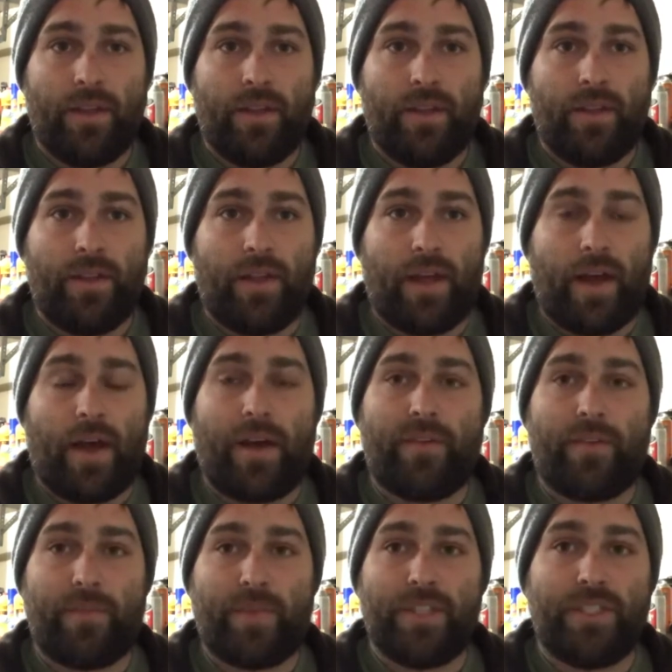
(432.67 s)

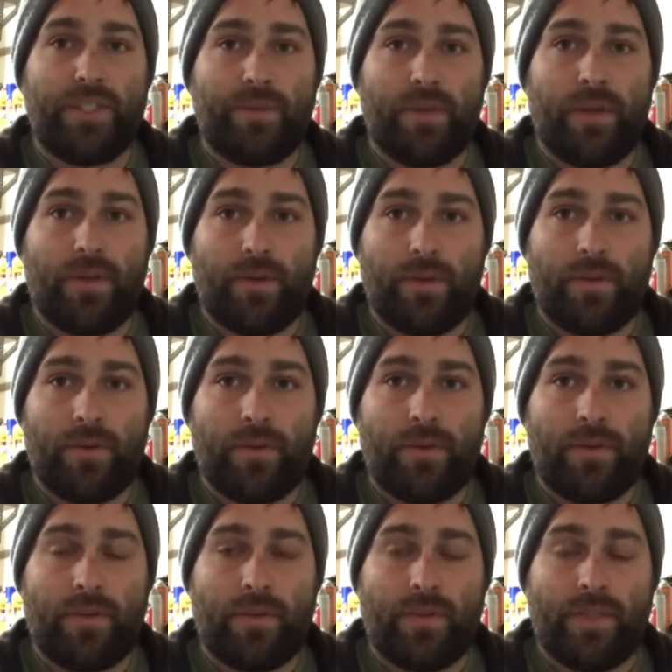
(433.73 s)
however much you owe
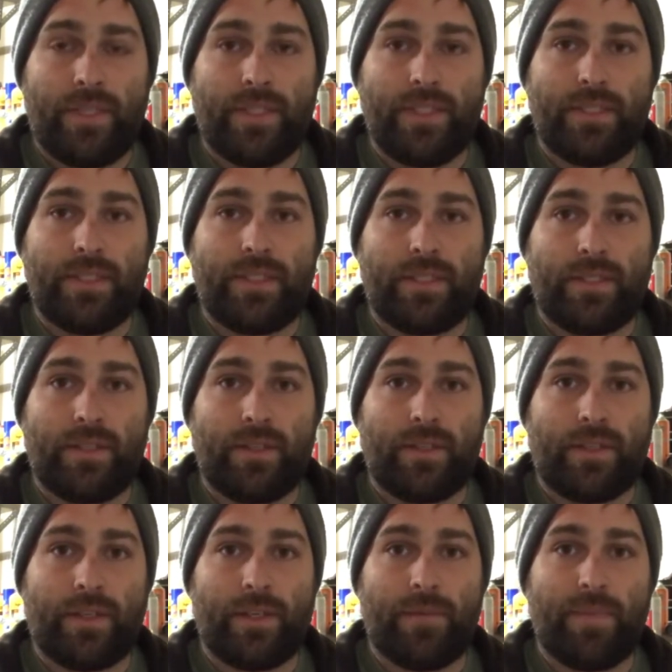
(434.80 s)
is
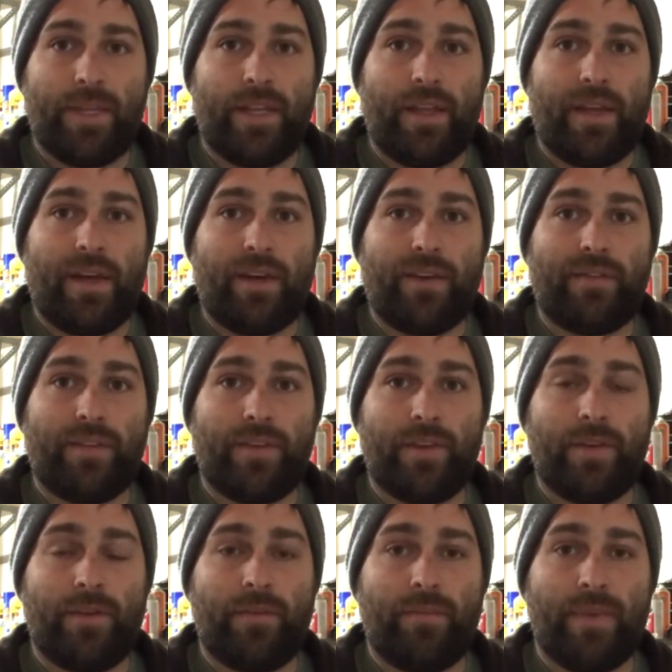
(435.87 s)
going to be
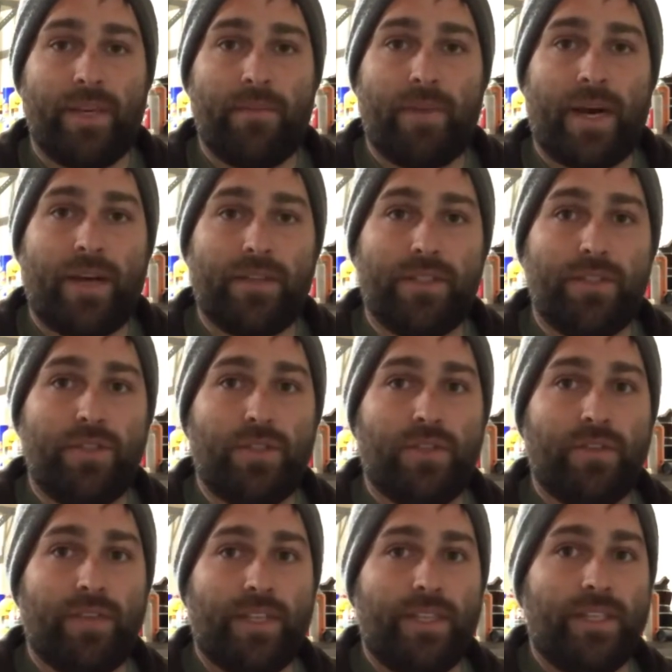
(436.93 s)
however many miles you drove
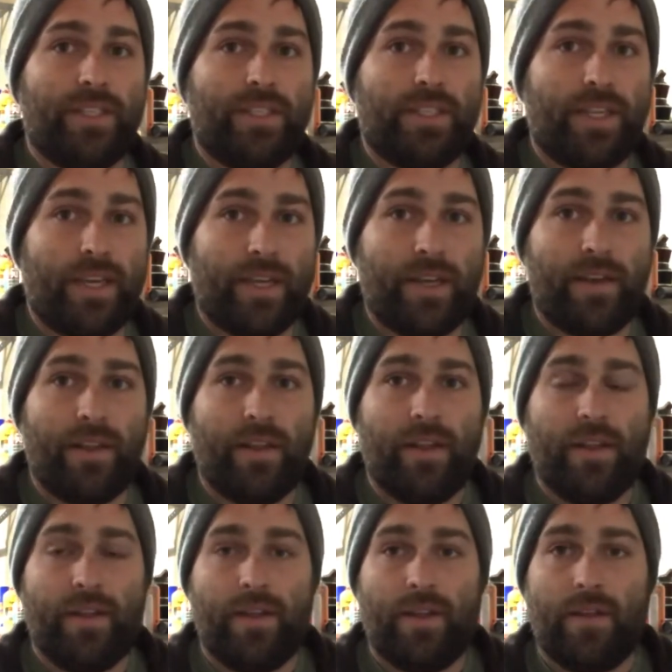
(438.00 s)
in each state
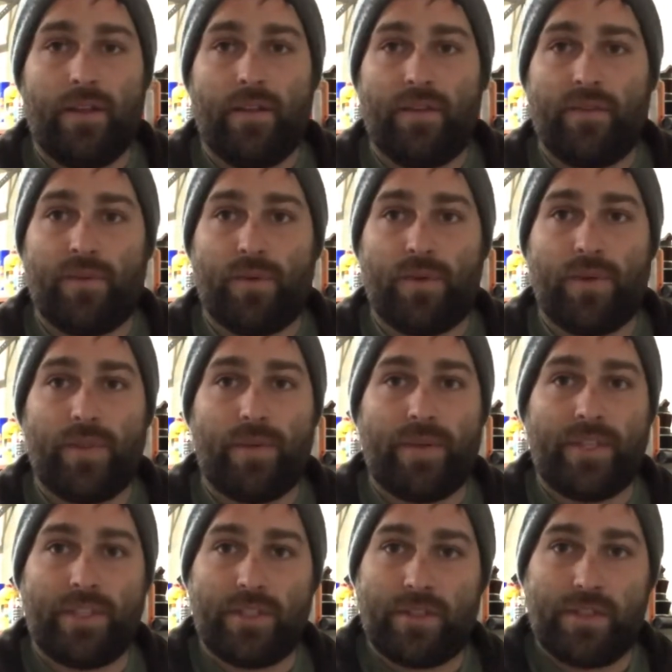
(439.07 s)
for the
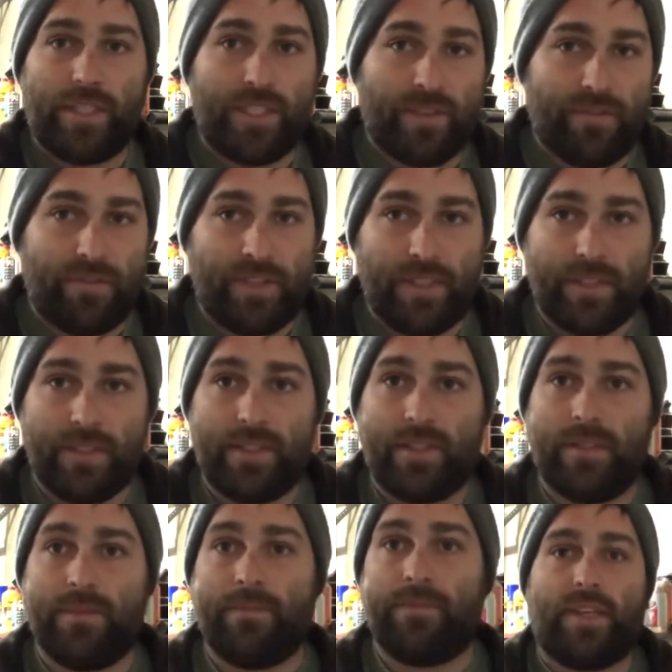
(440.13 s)
registration fees.
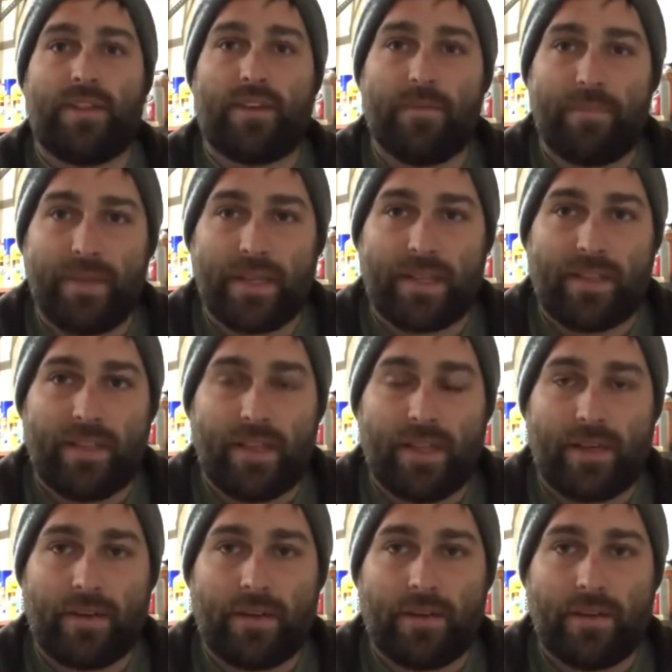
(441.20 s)
Another big
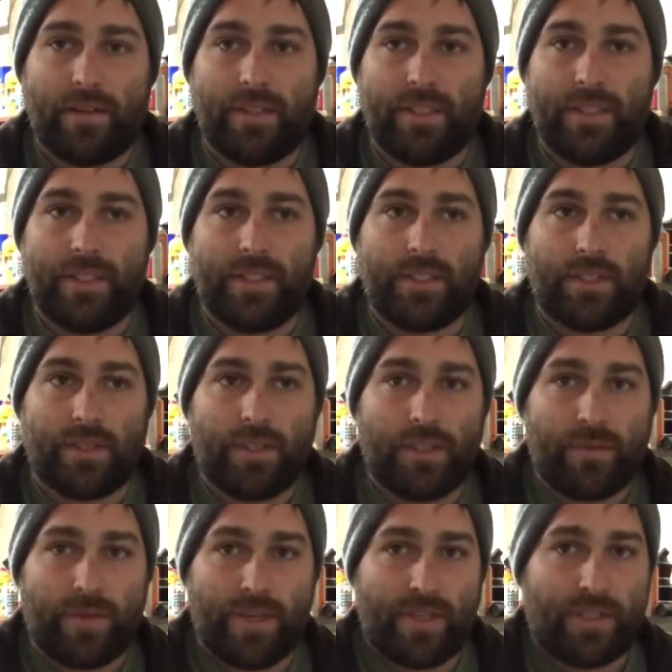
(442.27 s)
thing is on your
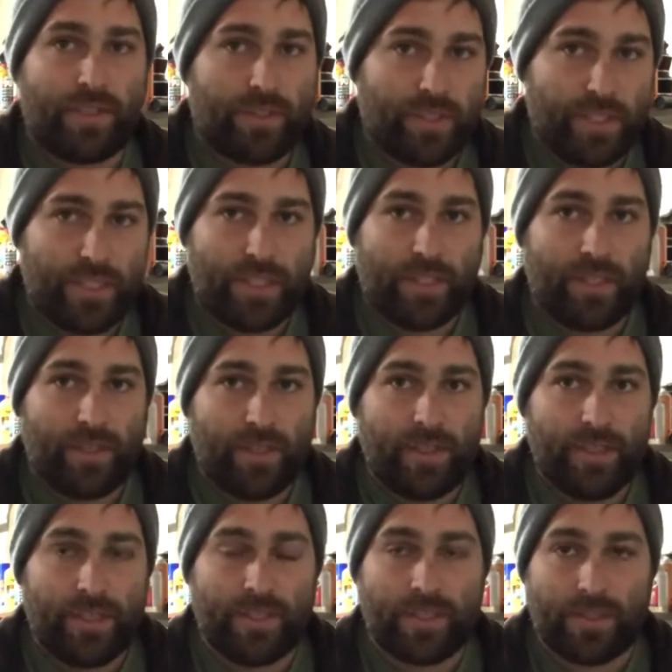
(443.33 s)
registration,
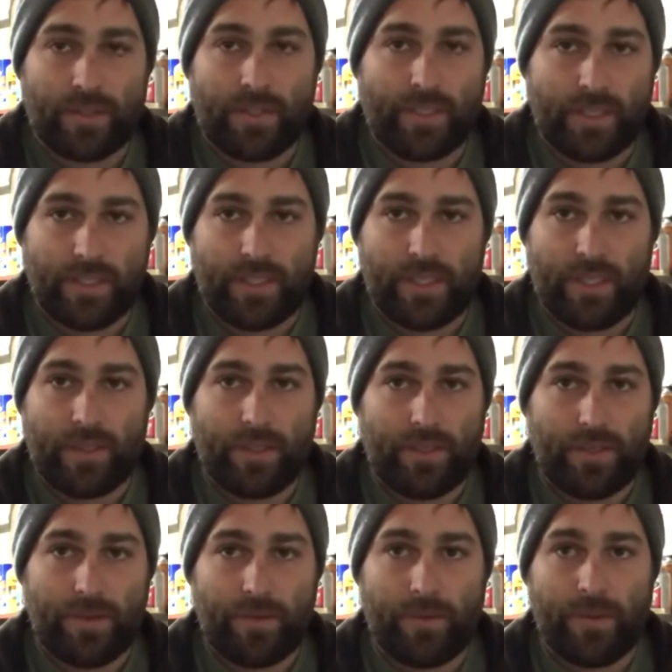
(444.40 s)
it's going to tell
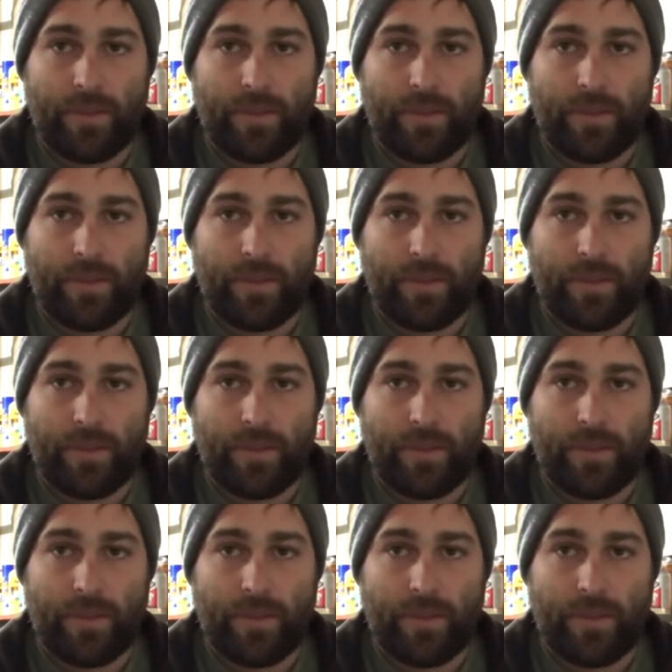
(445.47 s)
you